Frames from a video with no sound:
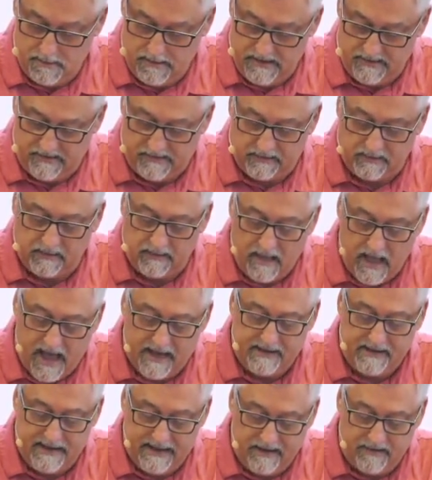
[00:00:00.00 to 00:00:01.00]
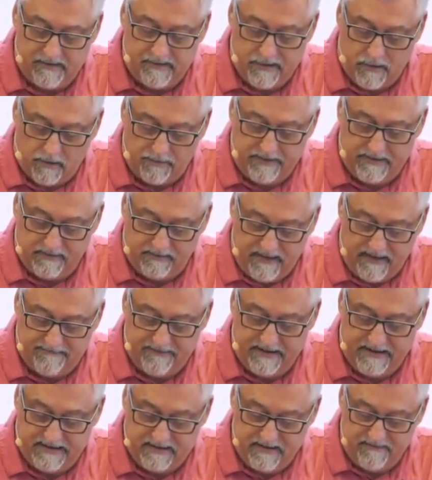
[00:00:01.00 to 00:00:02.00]
It's a lot easier than
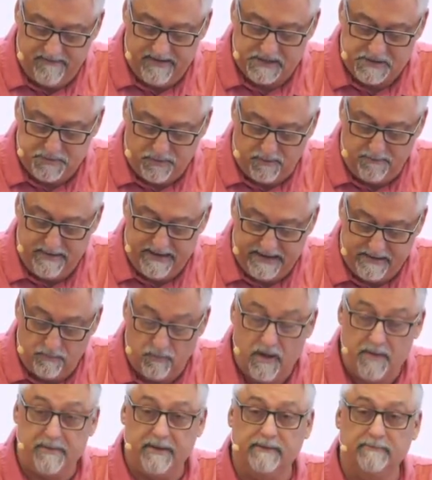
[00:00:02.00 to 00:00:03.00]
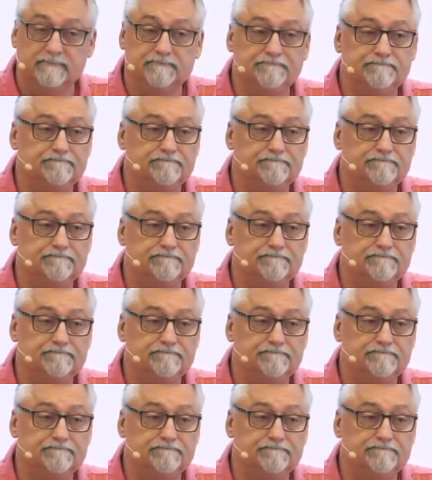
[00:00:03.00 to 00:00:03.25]
loving individual men and women.